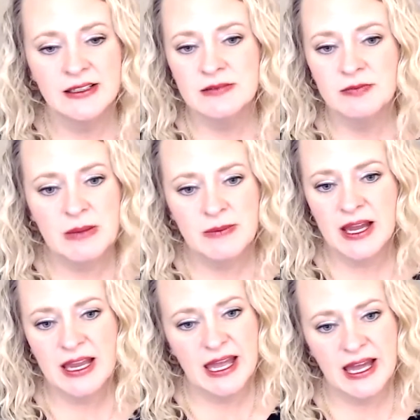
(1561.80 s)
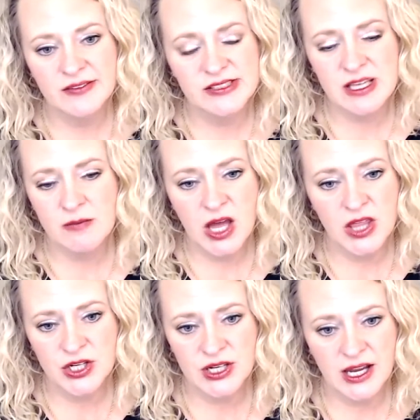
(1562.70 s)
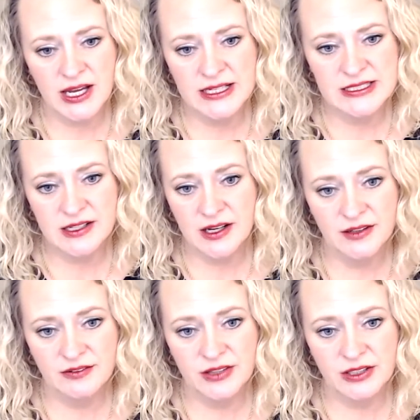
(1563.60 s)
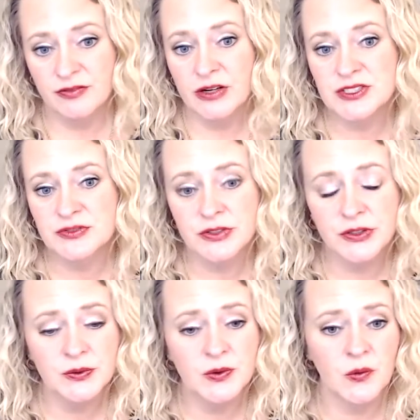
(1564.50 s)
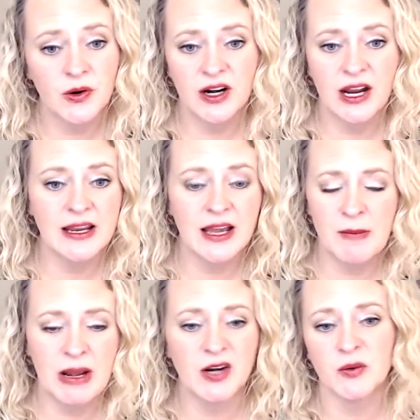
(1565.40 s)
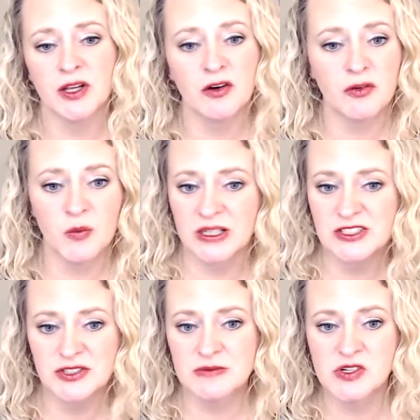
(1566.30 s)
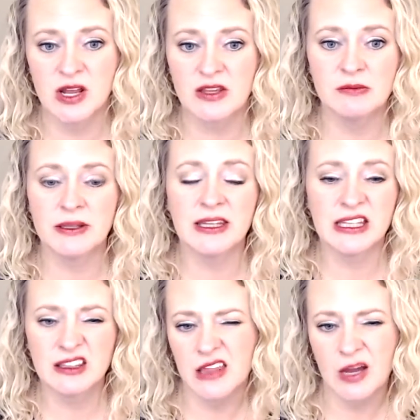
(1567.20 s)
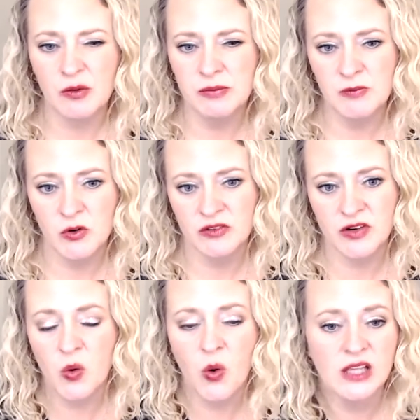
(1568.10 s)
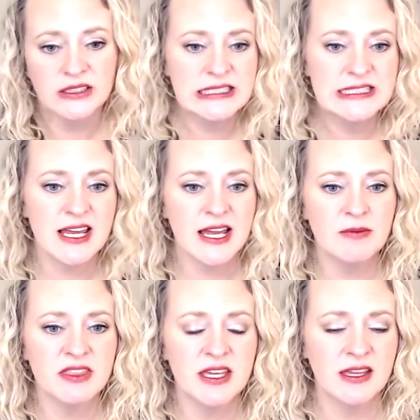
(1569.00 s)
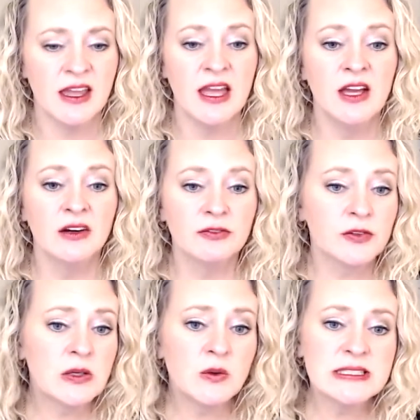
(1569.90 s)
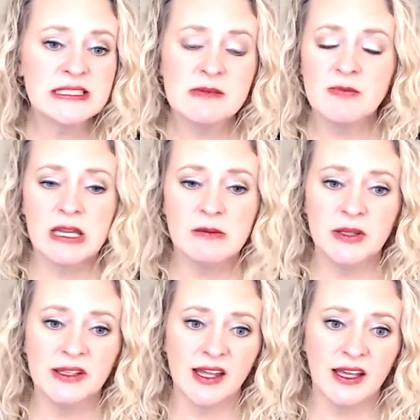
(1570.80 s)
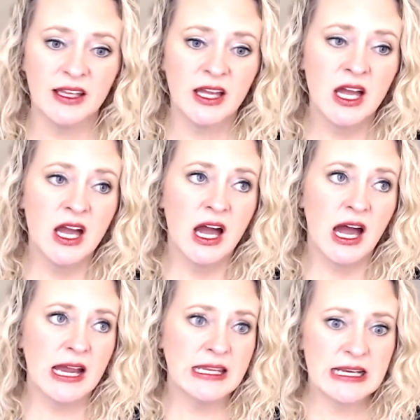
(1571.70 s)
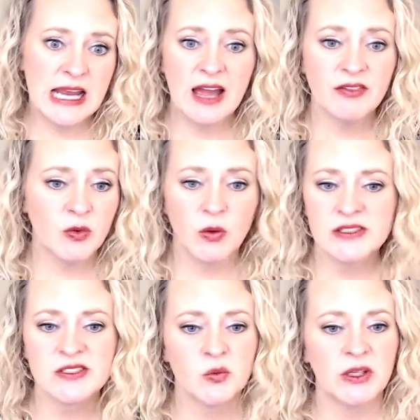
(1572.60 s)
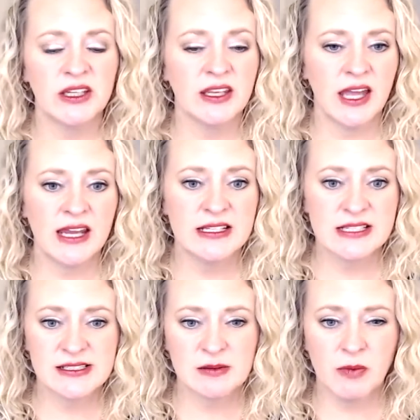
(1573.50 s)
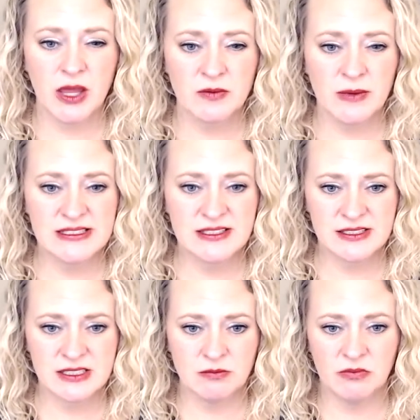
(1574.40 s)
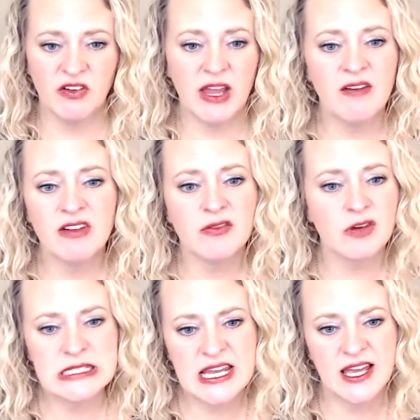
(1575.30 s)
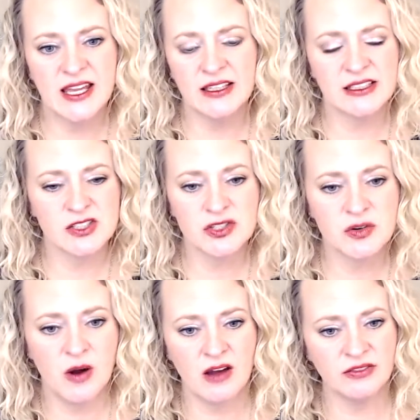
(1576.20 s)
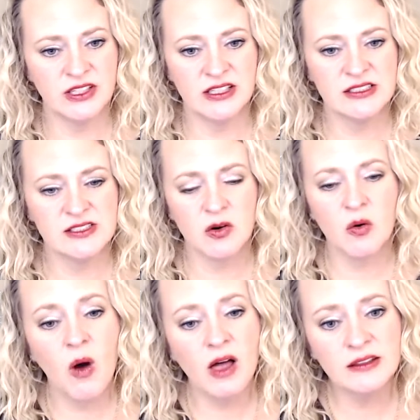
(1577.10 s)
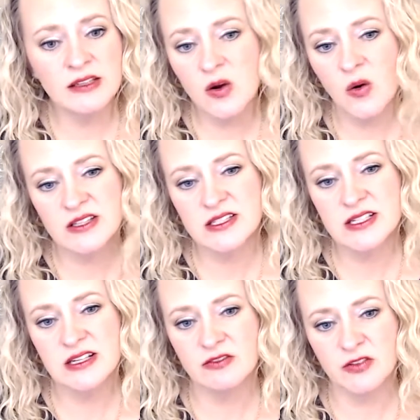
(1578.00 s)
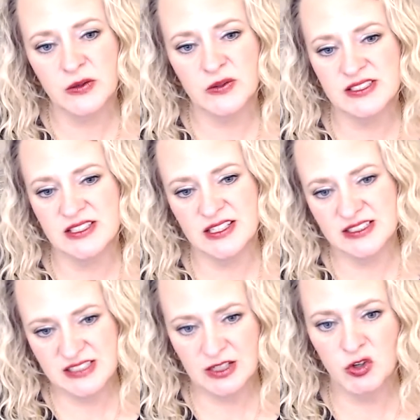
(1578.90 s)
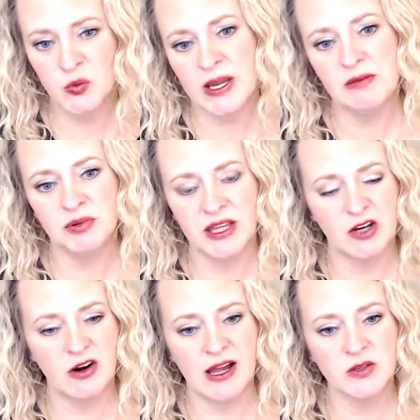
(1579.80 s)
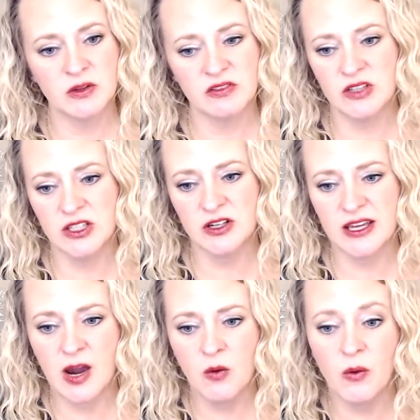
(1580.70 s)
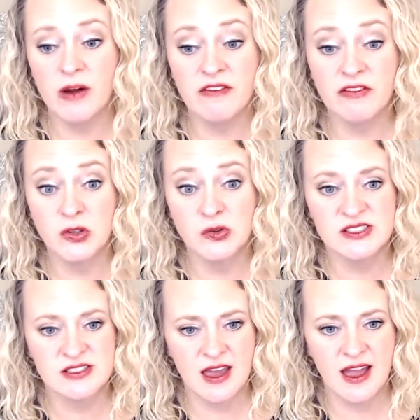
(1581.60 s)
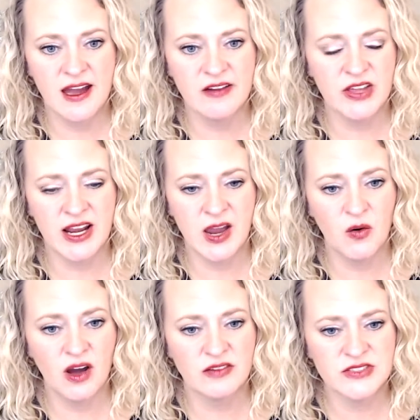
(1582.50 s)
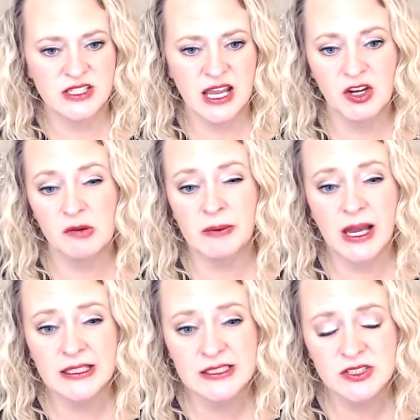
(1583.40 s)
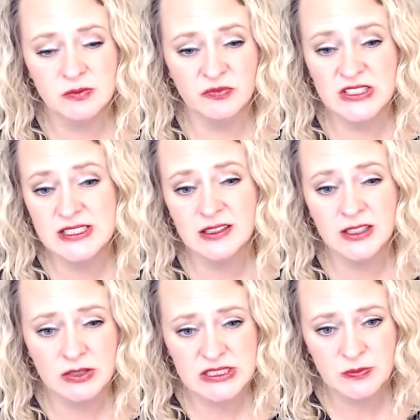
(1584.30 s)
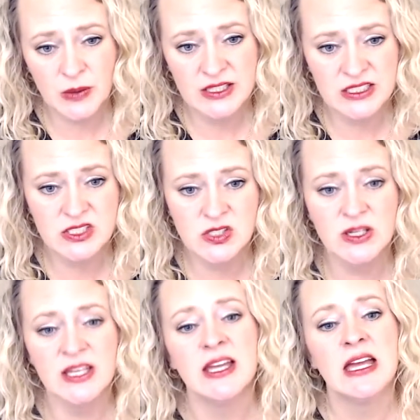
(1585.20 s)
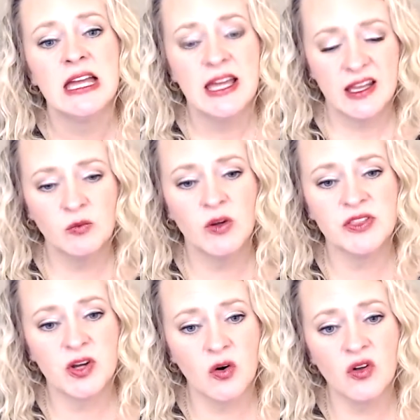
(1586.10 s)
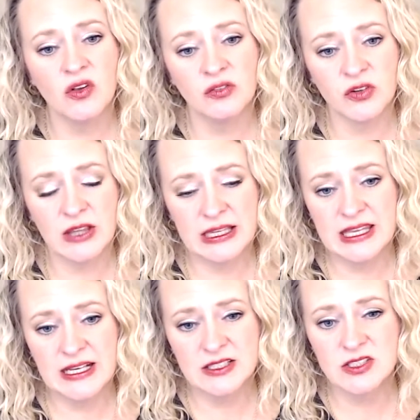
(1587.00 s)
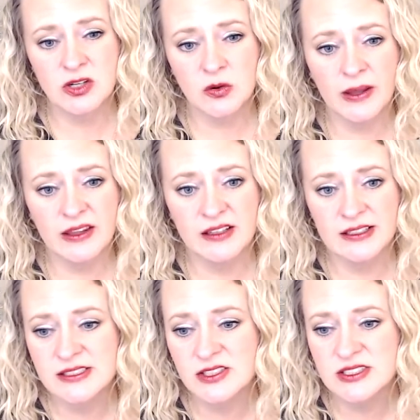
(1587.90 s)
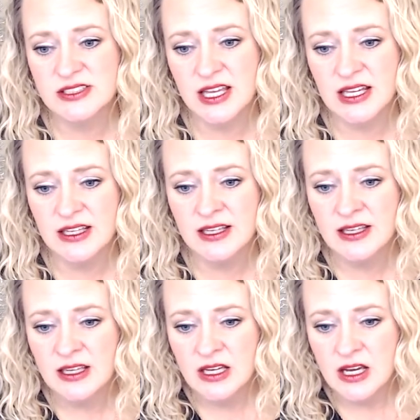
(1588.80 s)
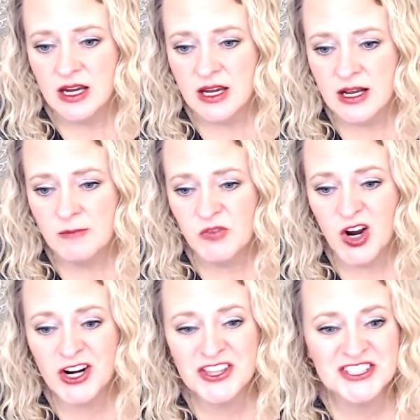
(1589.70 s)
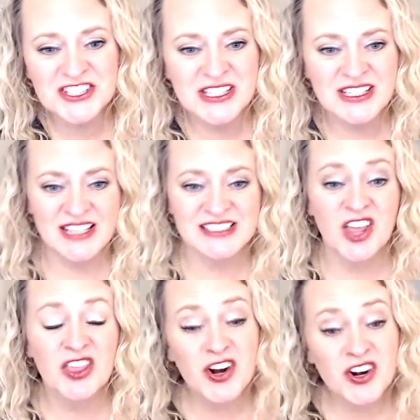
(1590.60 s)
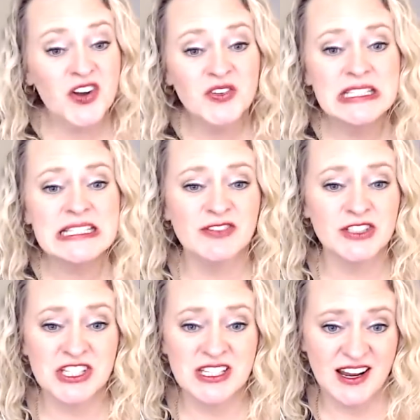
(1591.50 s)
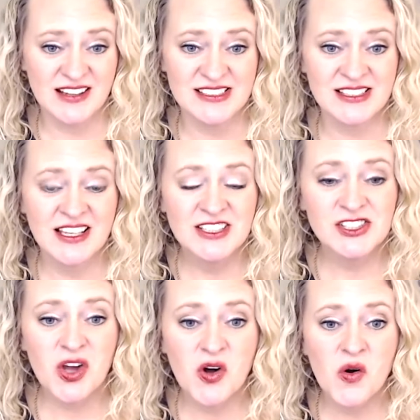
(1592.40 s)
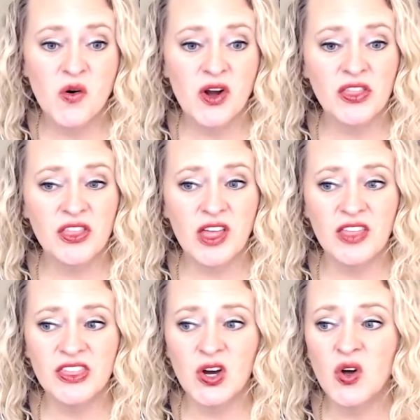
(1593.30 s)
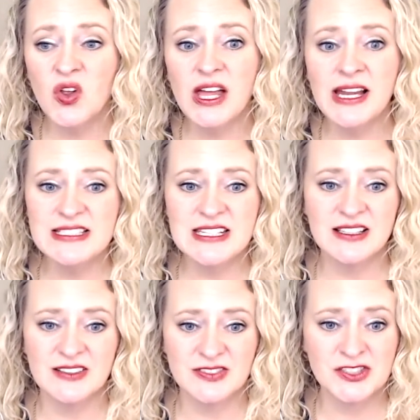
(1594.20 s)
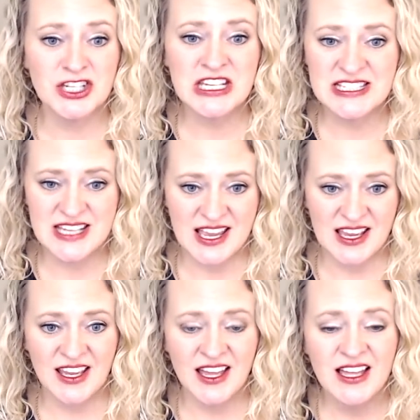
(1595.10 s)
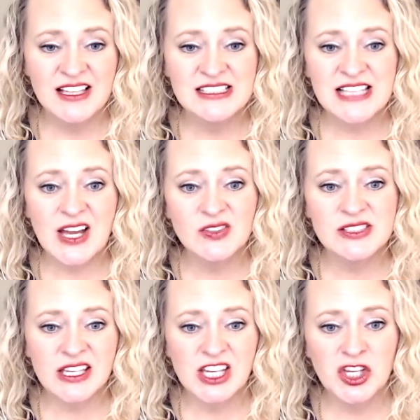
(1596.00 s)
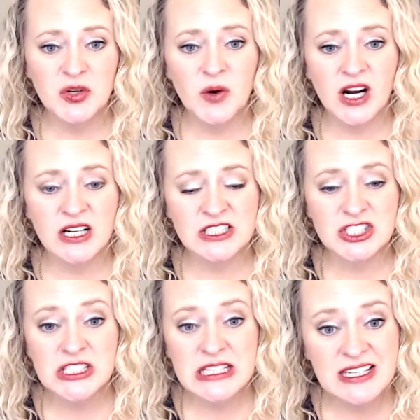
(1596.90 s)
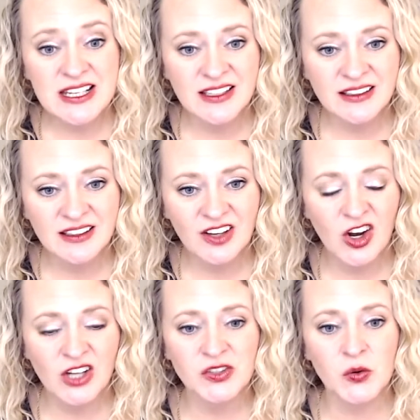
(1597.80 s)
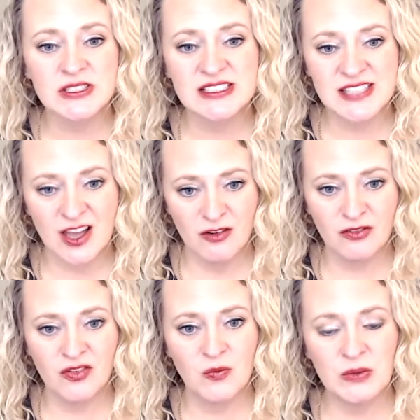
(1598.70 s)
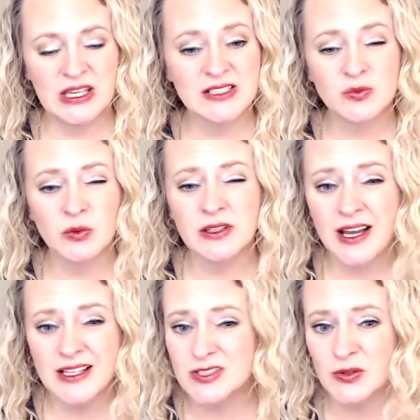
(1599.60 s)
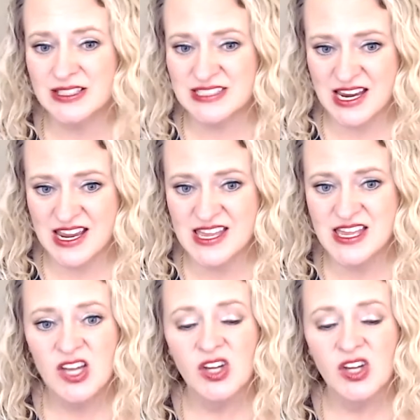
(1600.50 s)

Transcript: maybe I have some other kind of like fresh fruit, or I mean, I don't want to go from one extreme to another, but like that would be more of a quality type thing. Frequency might be like, I can have it once a week and it doesn't bother my system. If I have it every day, it's too often. So quality, quantity, and frequency is a great playground with figuring out what foods to have and how often, how your body's physically responding to it, and what the goal for like getting to your weight loss looks like. Are there cheat days? There are no need for cheat days. So the whole idea of cheat day sounds like you are cheating on yourself, because we're not doing a diet.